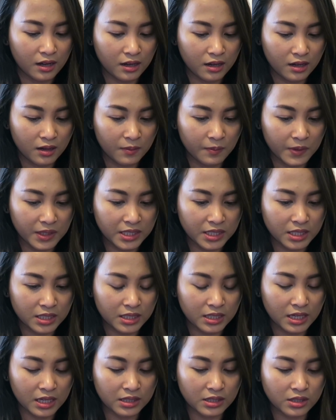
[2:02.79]
Let's
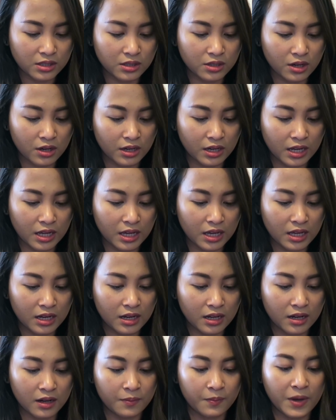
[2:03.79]
just get
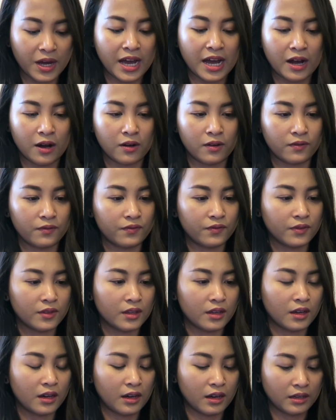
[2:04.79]
started. I have
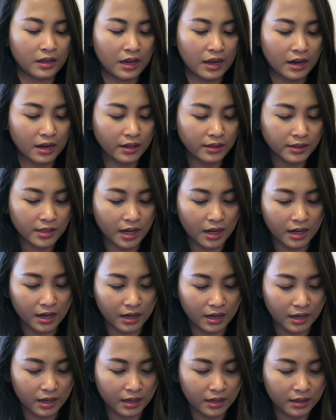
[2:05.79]
a hair
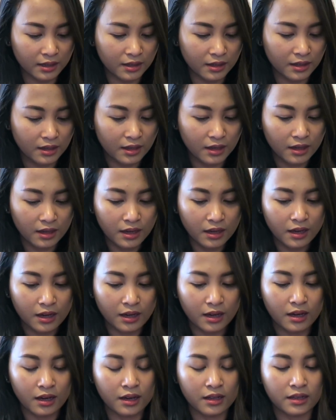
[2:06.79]
tie.
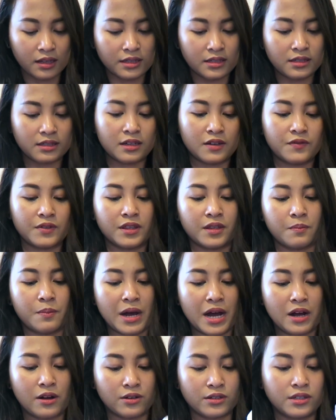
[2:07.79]
And let's start with the
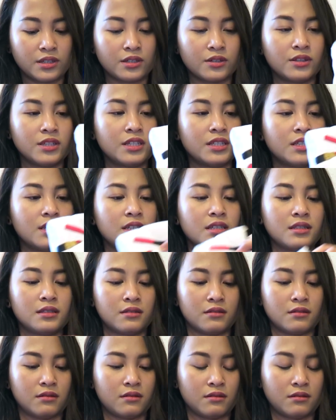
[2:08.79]
pouch. So this is,
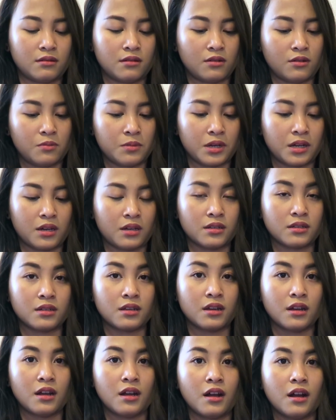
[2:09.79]
oh my gosh.
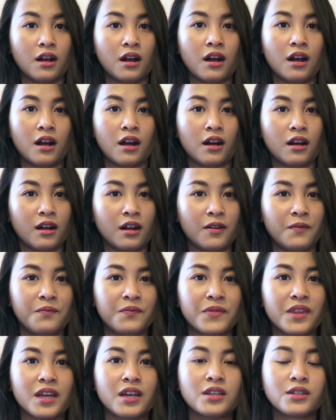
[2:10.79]

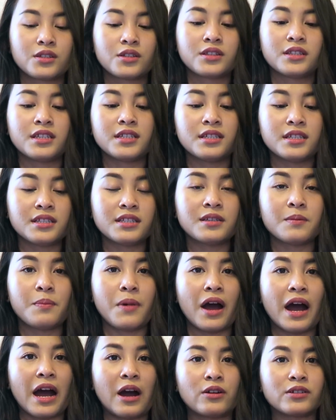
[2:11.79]
So this is the
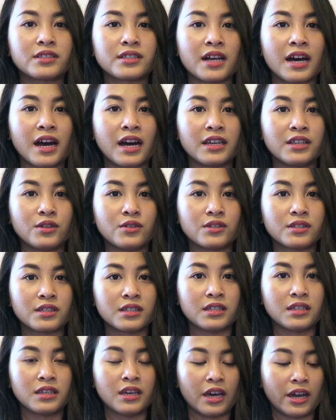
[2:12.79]
pouch that I
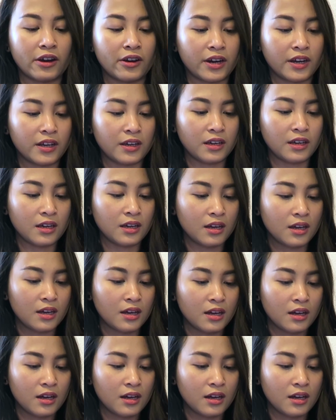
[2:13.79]
usually carry.